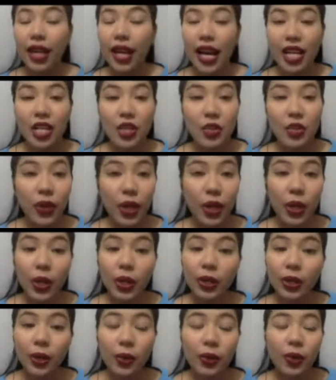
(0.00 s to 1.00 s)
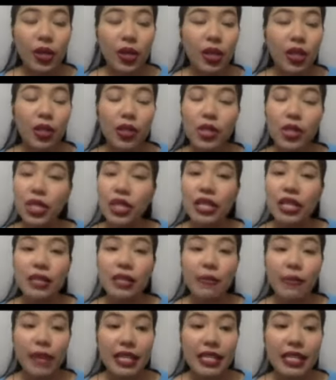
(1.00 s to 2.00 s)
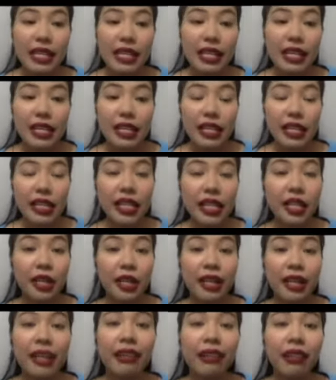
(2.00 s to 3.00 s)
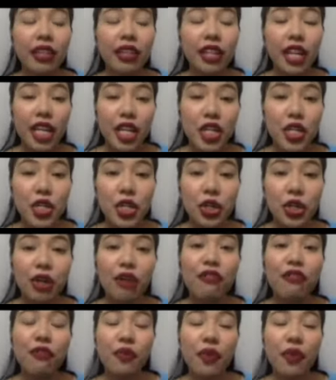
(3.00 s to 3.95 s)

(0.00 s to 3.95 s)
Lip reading: as we all know, conclusion is basically a reiteration of